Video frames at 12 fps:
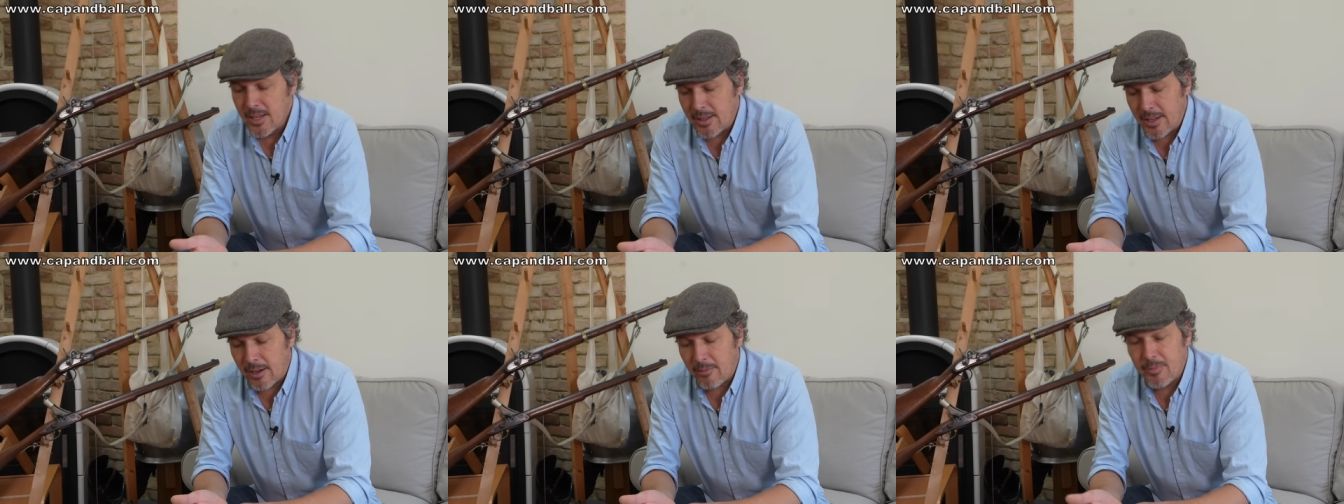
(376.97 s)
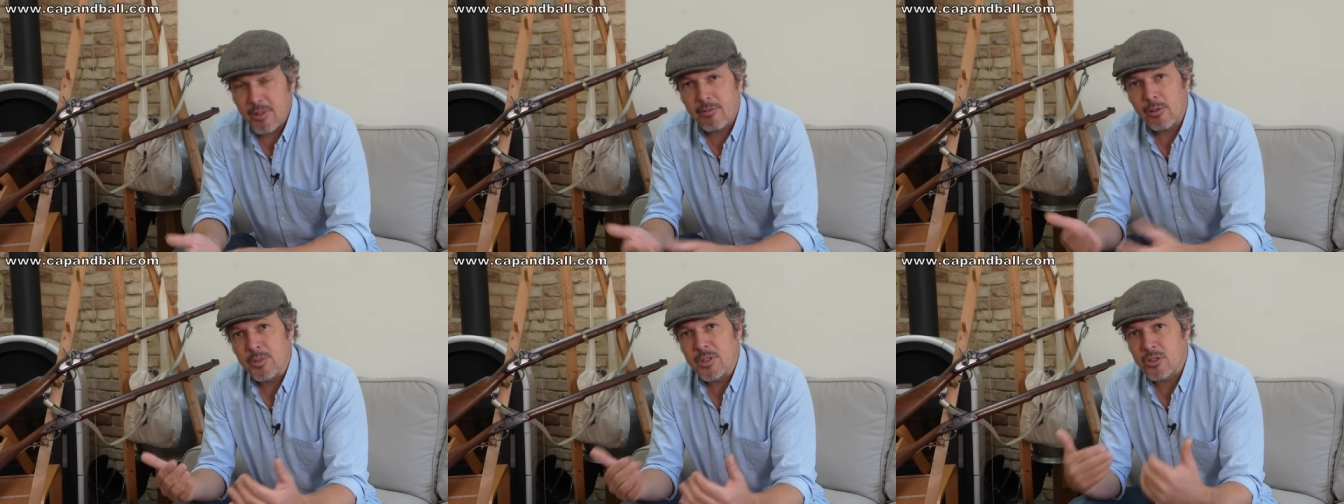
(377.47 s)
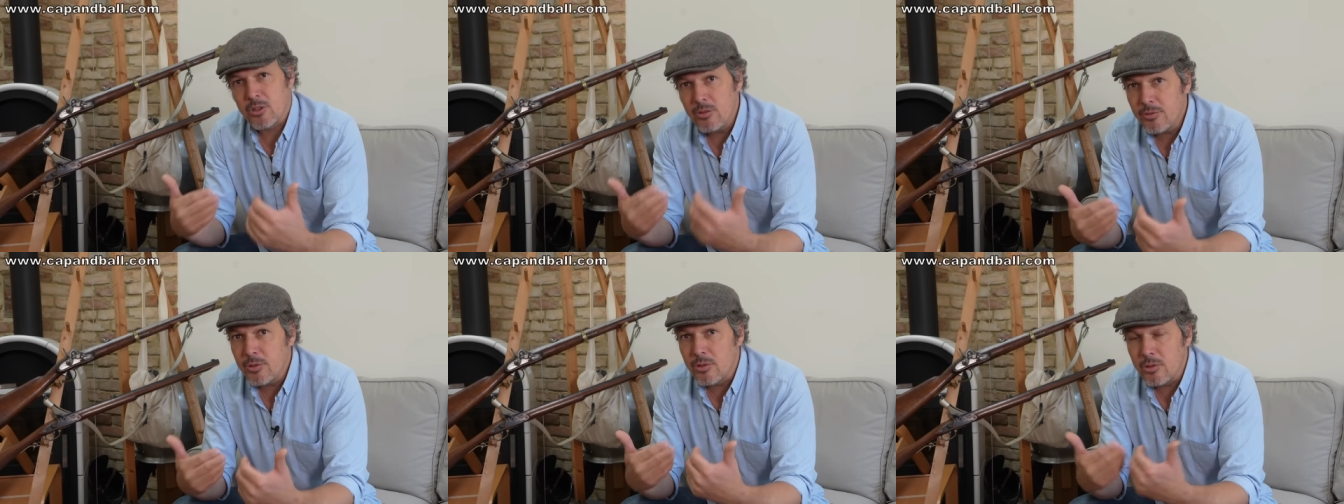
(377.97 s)
Now, from this
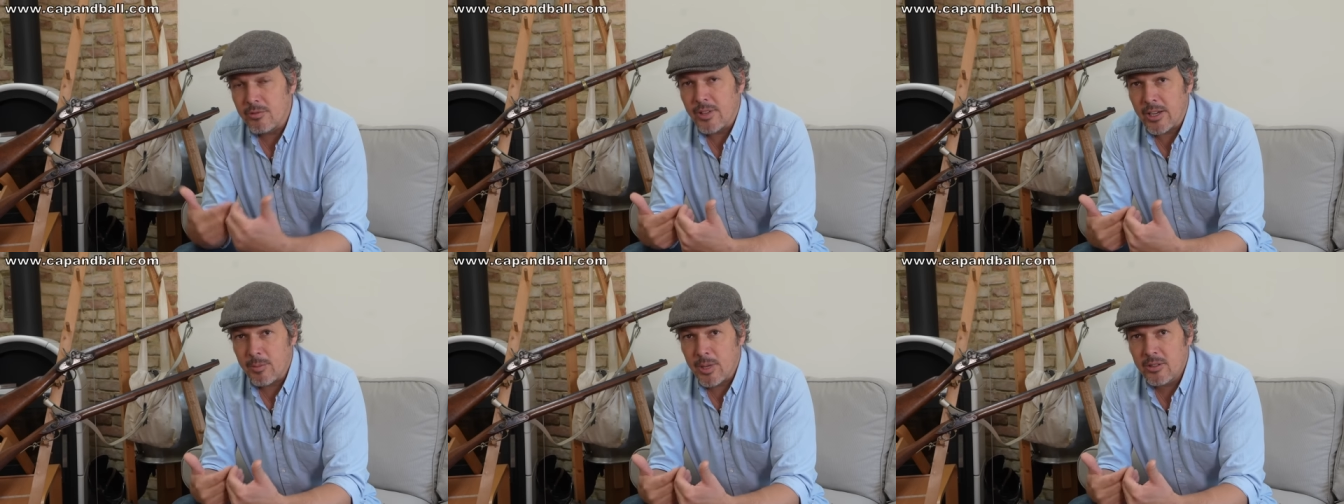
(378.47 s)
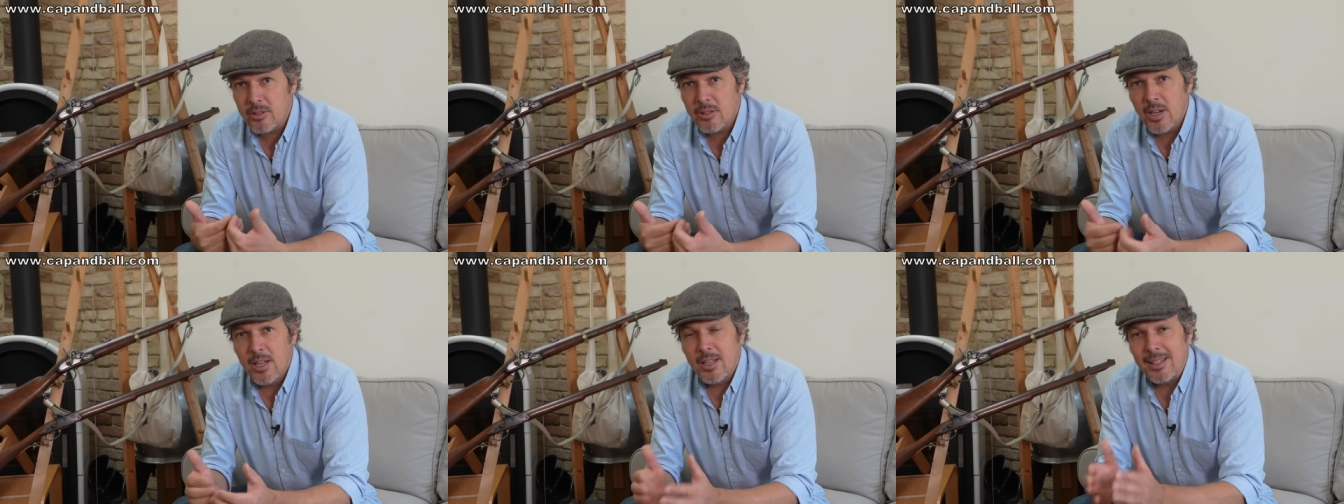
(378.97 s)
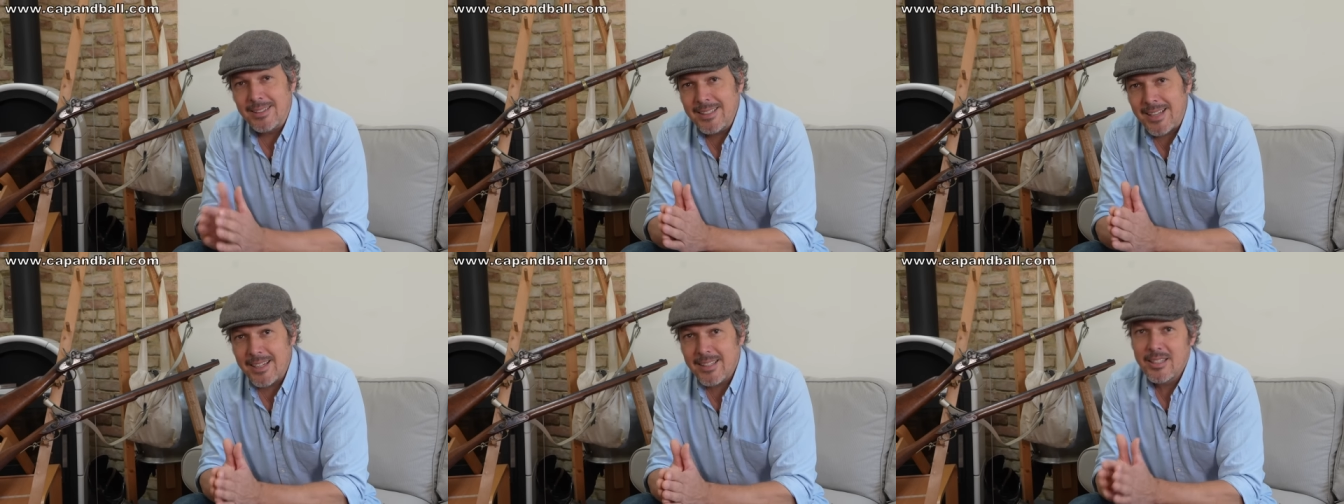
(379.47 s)
groove to groove diameter,
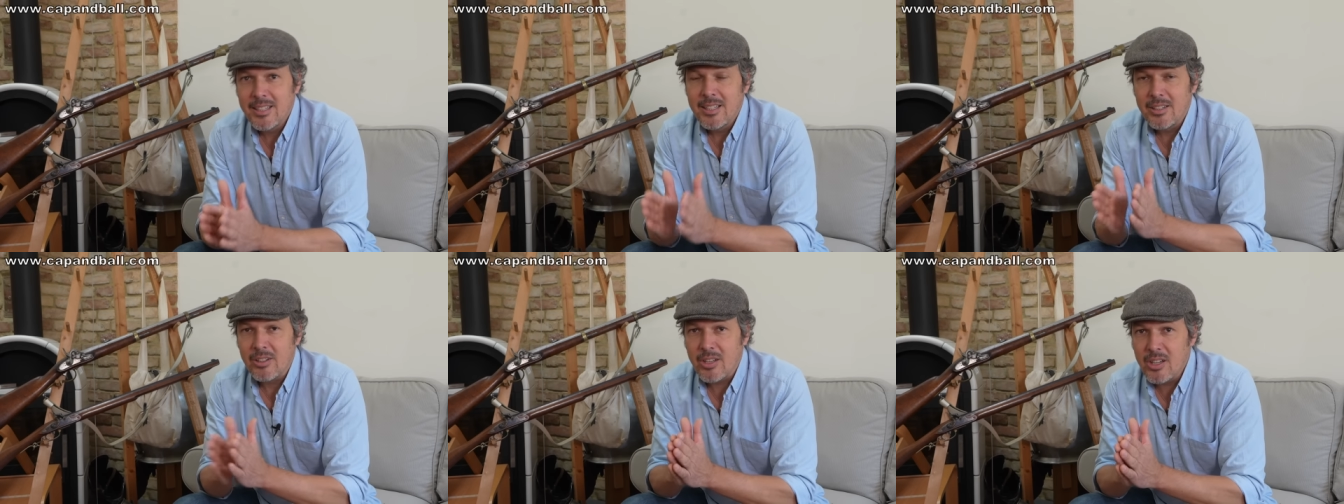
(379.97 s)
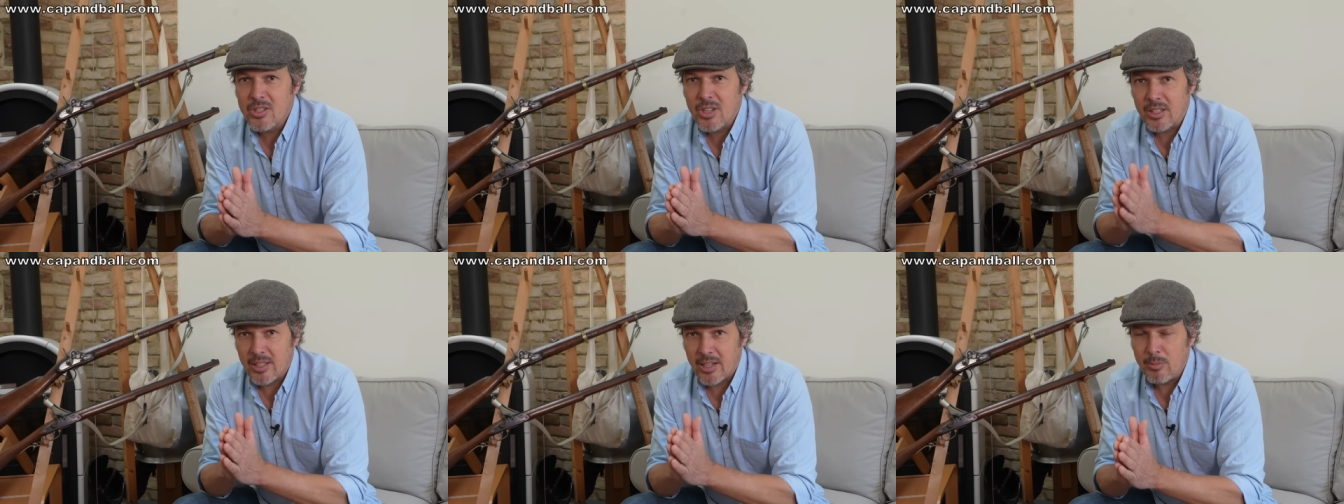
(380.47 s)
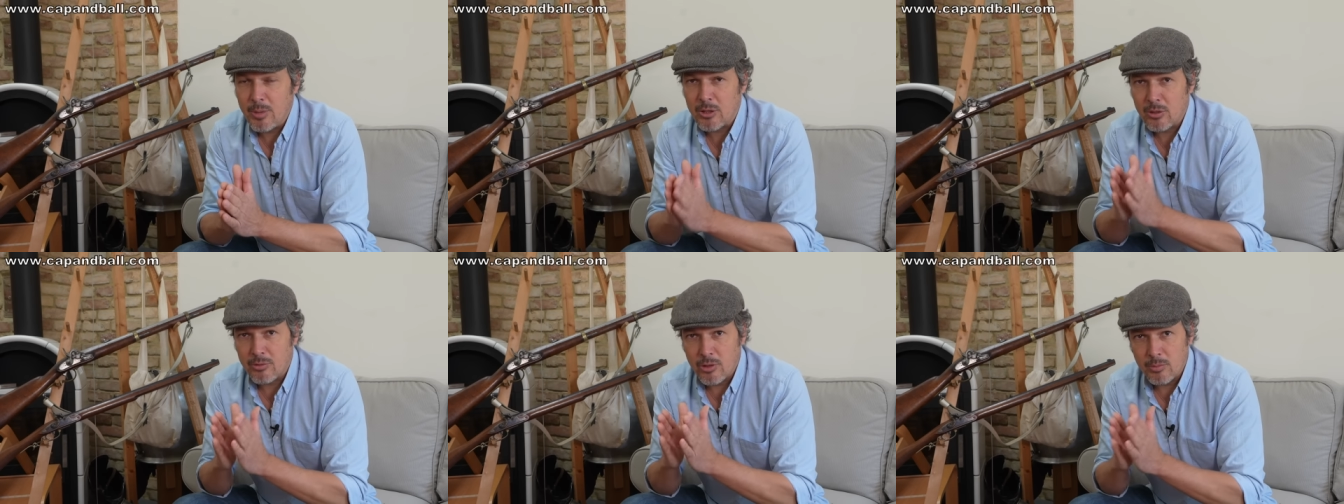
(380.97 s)
deduct the exact
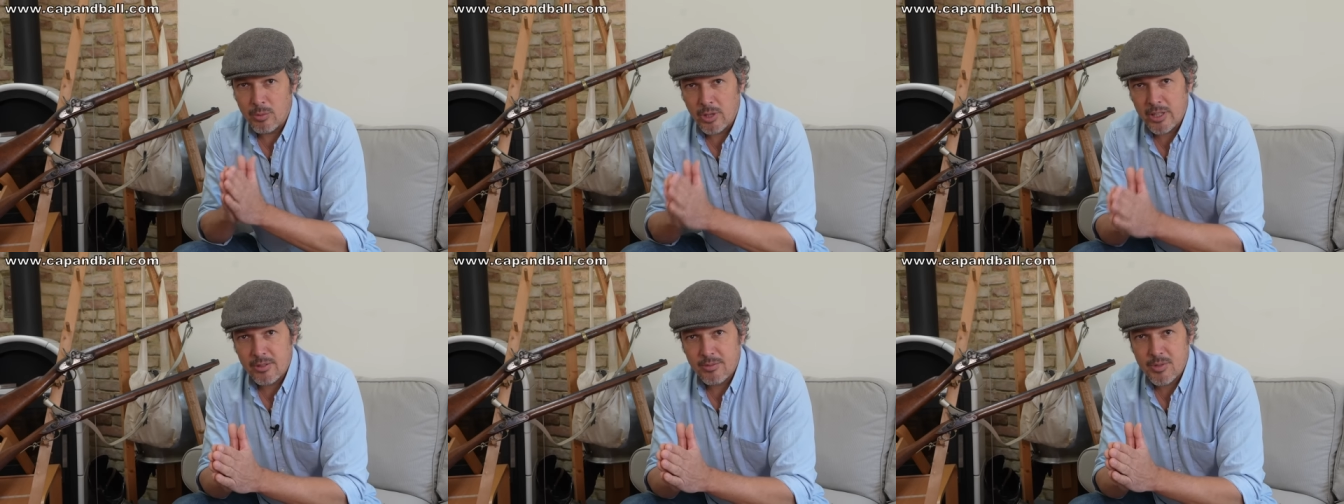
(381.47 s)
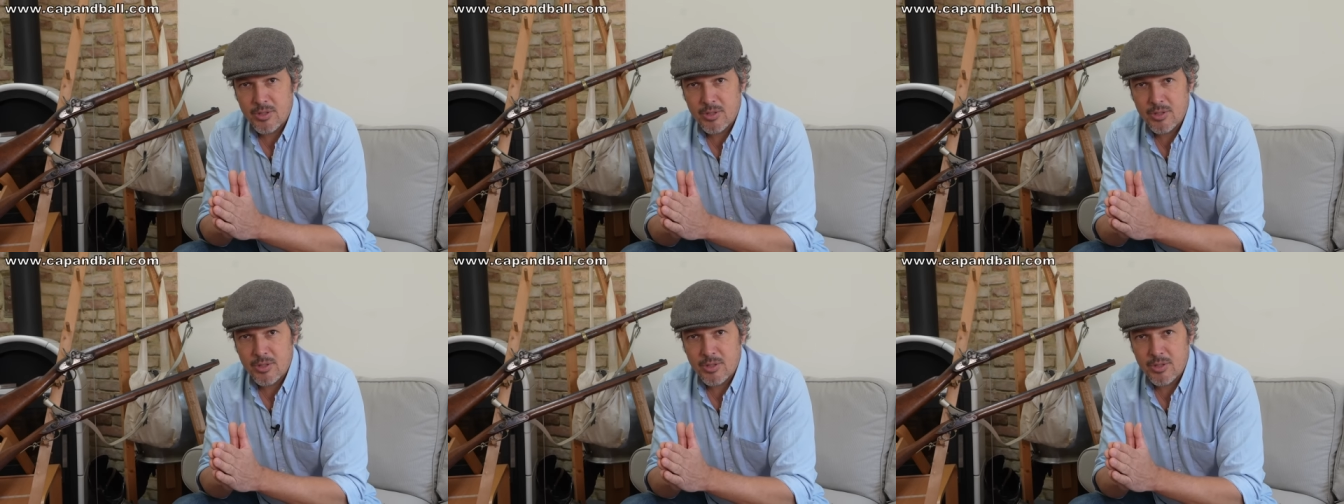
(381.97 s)
diameter of your bullet.